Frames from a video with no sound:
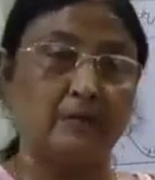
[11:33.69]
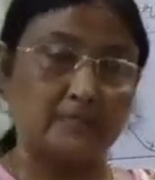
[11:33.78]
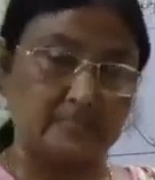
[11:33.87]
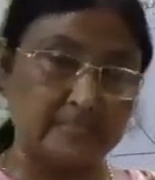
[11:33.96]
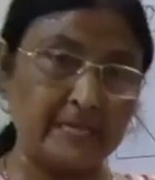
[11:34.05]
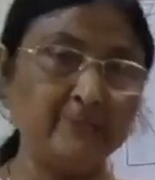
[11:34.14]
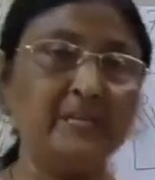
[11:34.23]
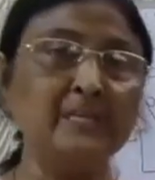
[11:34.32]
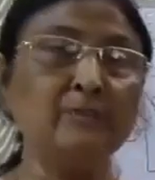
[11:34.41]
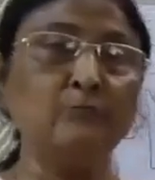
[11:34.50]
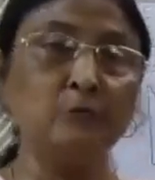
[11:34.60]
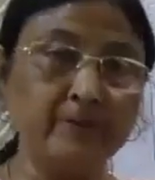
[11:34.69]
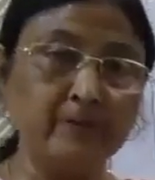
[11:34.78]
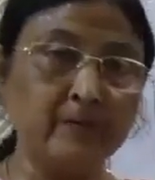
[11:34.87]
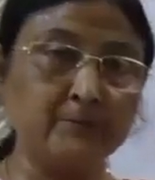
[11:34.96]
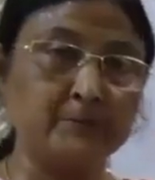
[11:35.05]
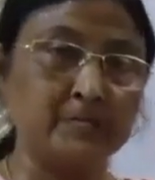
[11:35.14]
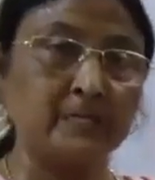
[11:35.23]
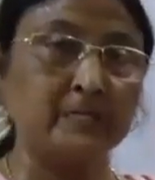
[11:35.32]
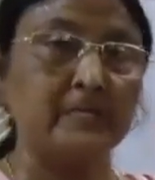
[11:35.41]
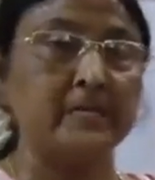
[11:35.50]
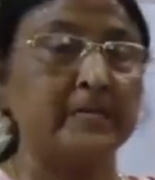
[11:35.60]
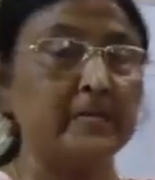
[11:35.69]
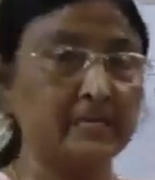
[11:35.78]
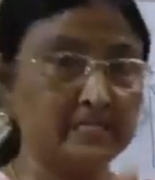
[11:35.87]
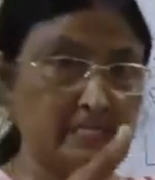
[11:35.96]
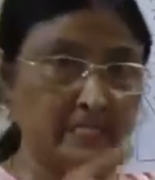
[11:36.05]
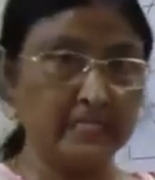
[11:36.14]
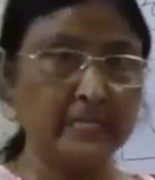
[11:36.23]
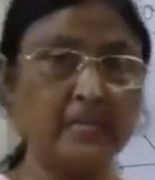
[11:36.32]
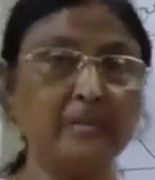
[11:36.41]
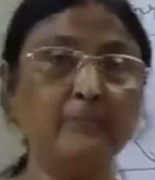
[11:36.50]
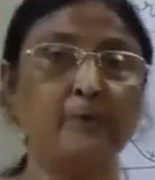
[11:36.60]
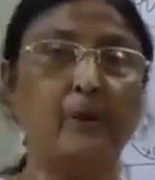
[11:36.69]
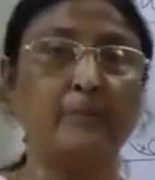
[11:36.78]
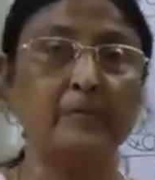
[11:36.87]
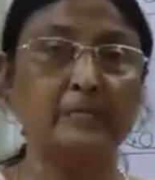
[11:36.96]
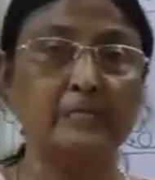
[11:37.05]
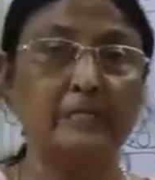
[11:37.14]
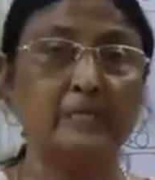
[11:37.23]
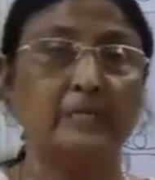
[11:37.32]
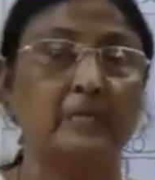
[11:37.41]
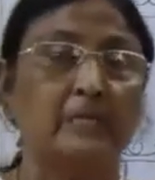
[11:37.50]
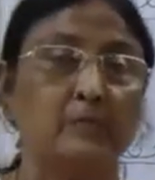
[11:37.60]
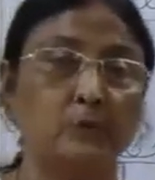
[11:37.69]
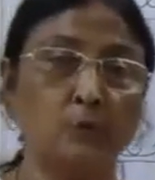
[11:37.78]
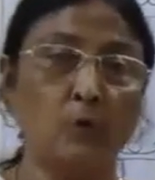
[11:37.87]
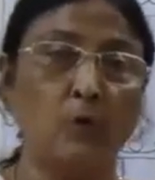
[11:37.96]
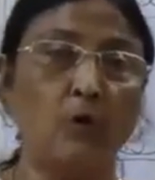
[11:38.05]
Same thing, the moving object, its inherent property to,